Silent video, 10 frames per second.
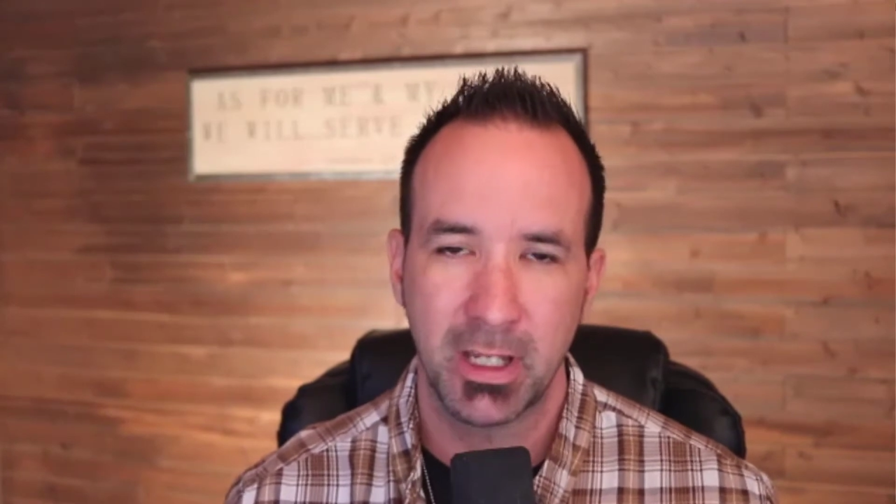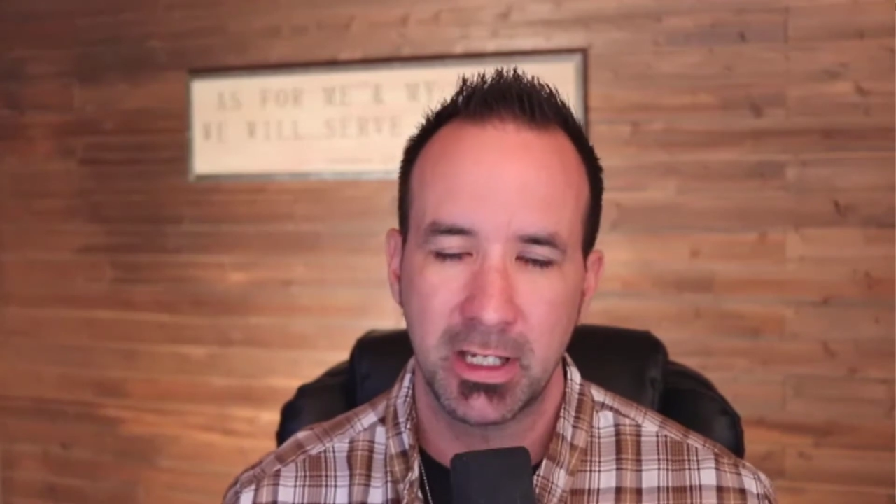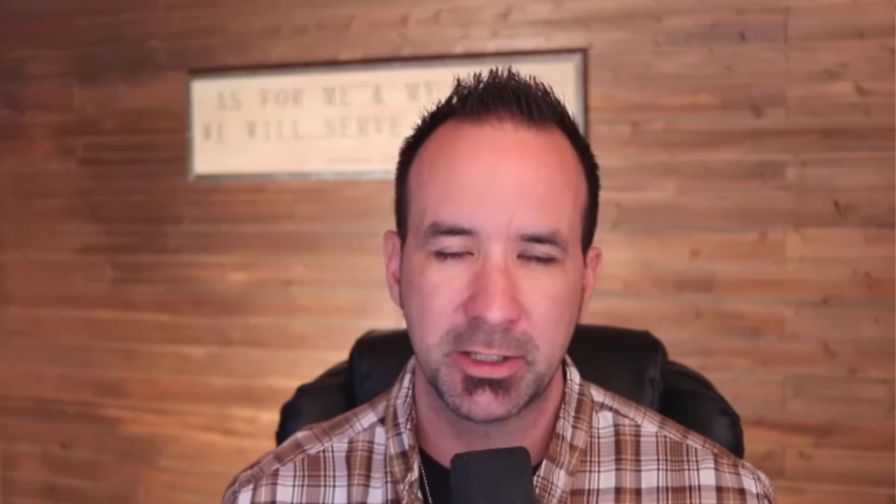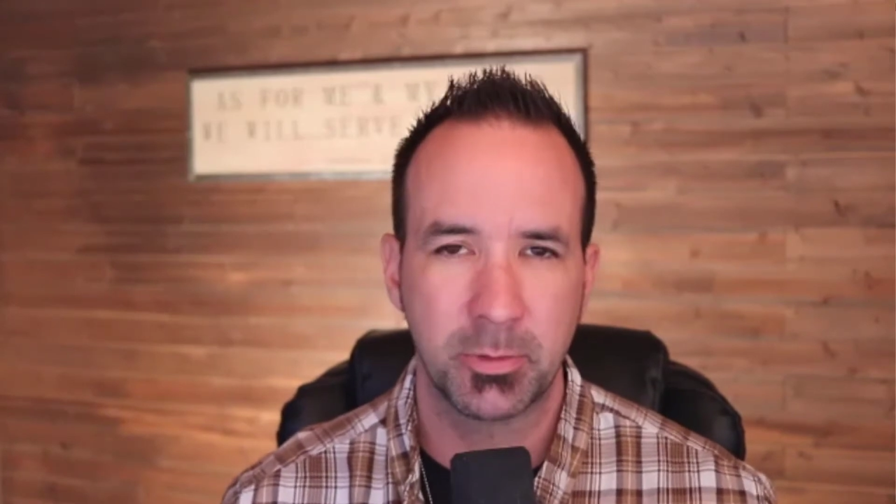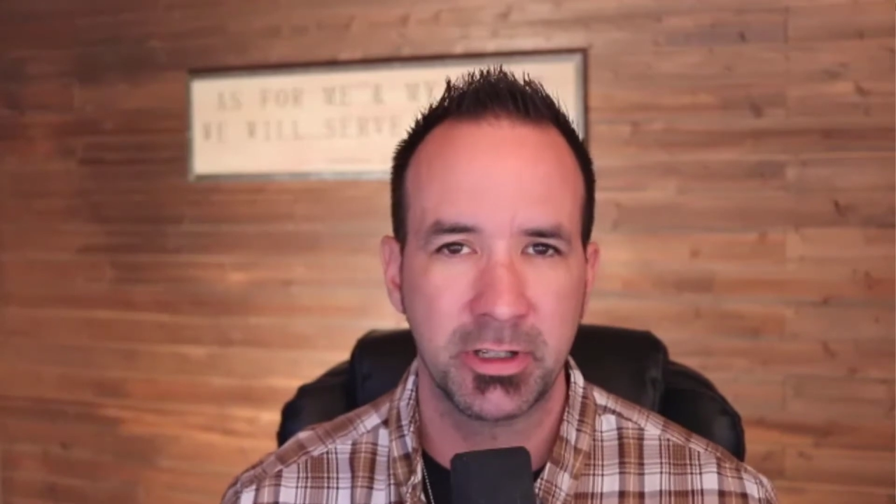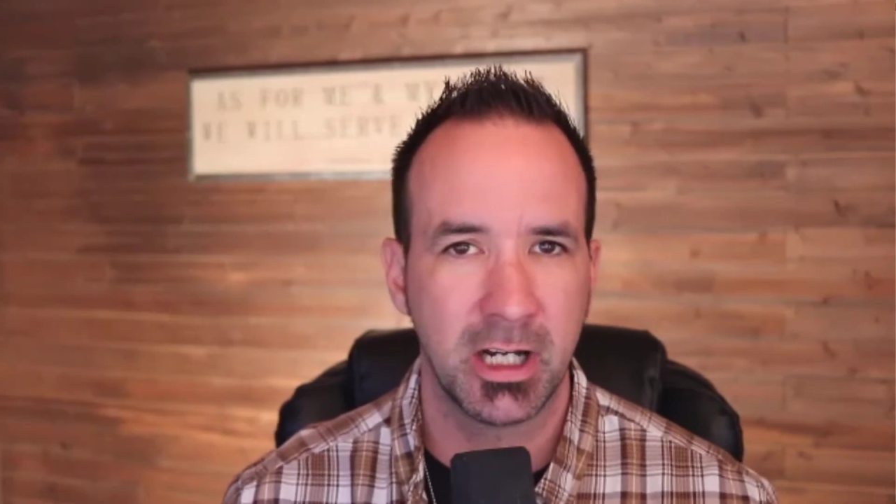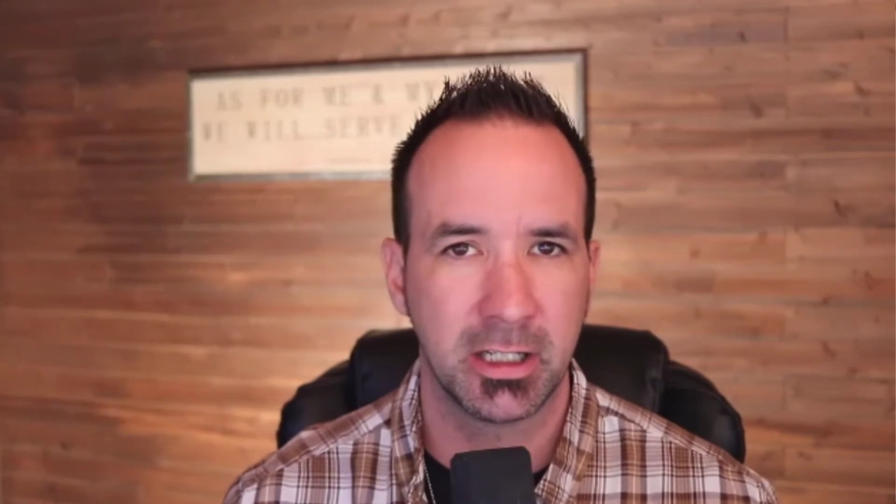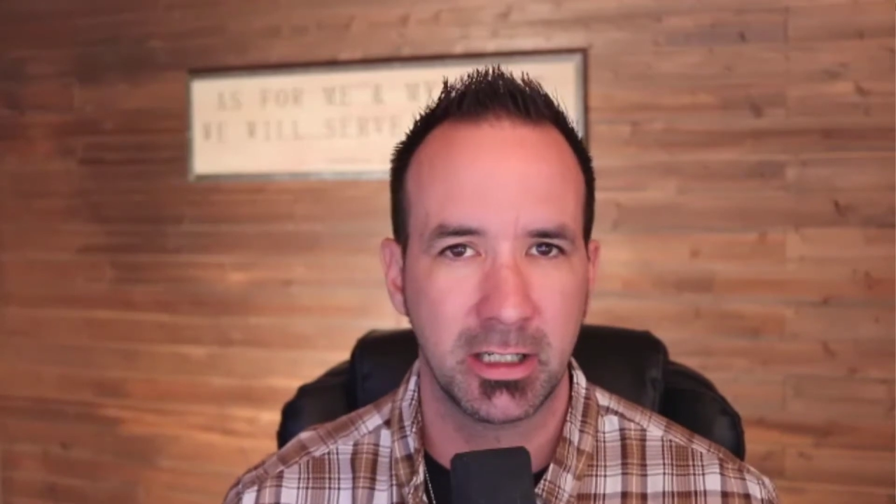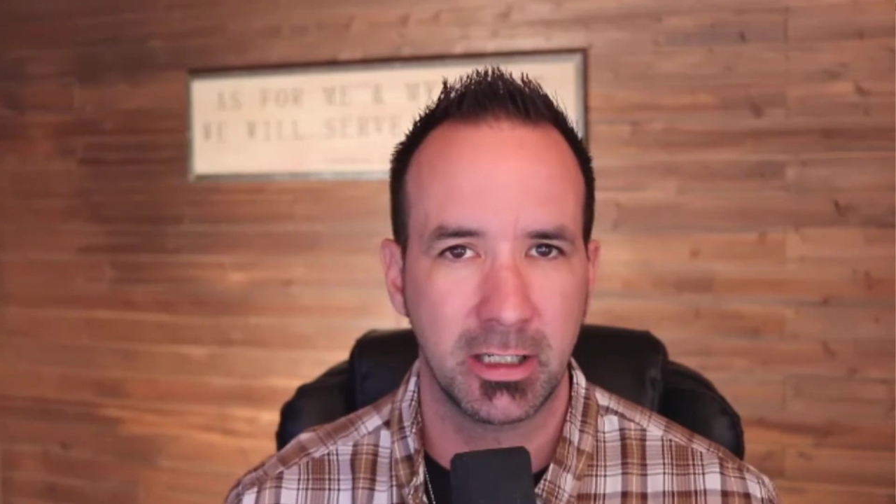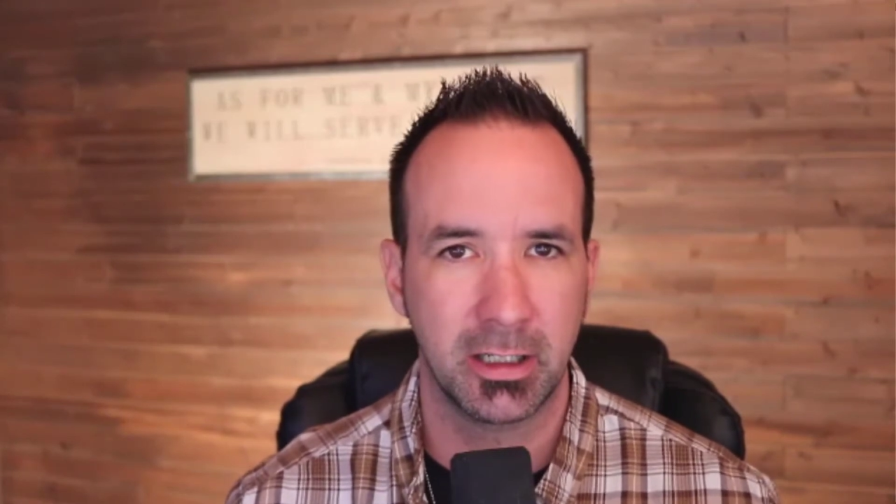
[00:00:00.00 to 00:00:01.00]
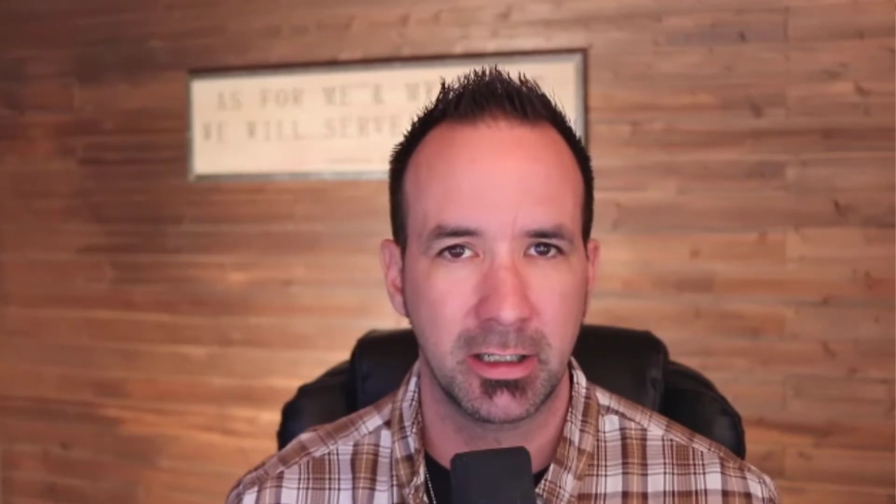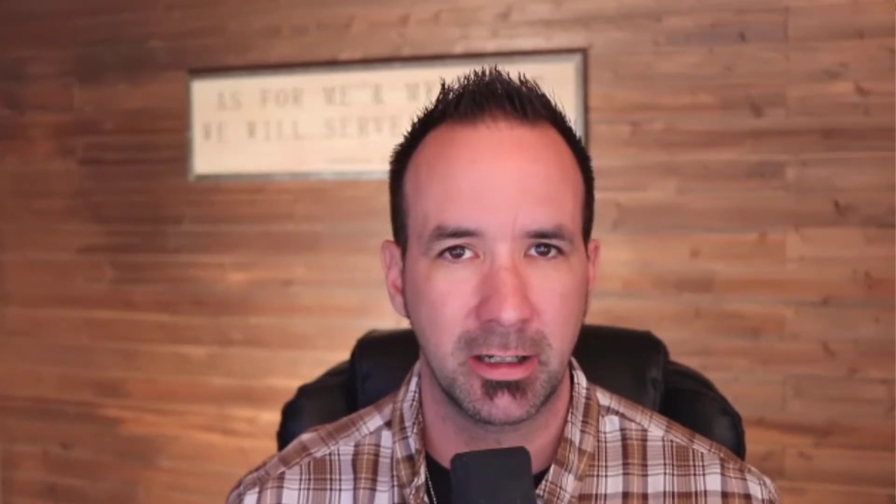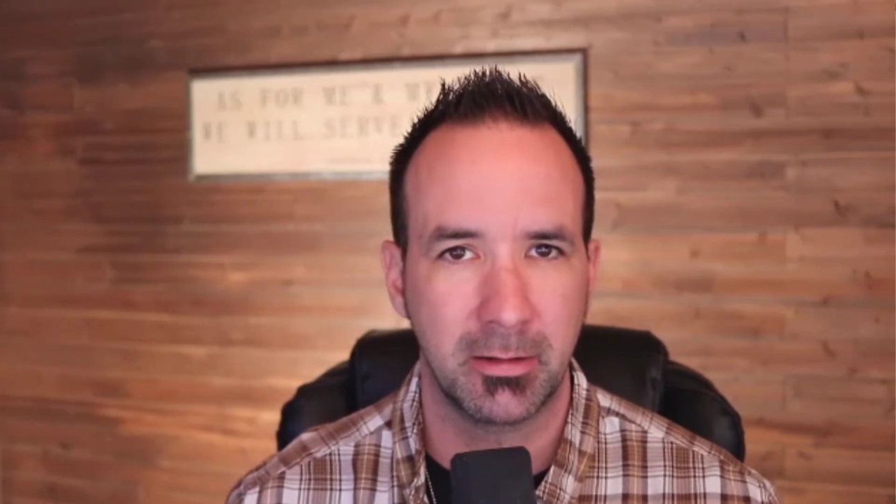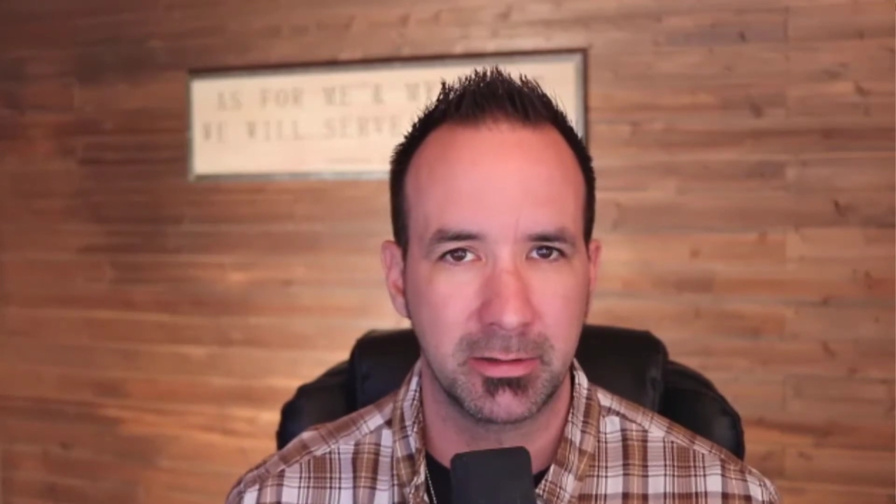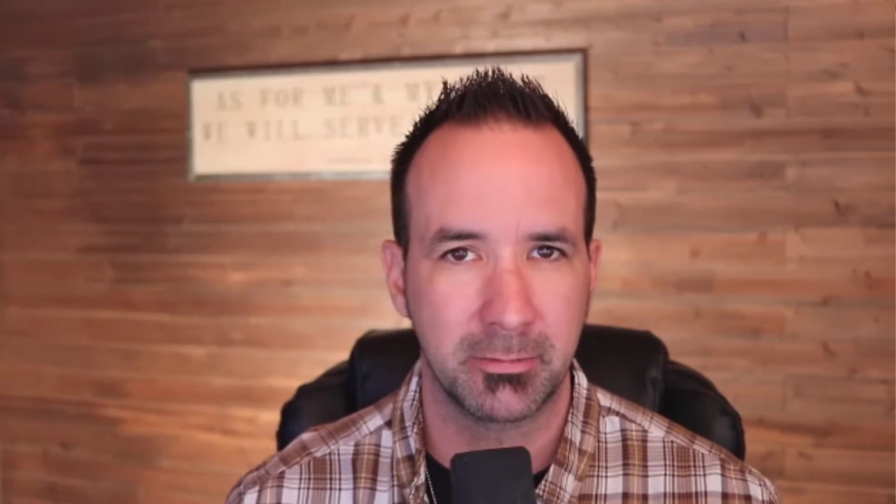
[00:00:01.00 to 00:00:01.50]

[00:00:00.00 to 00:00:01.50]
it's really not going to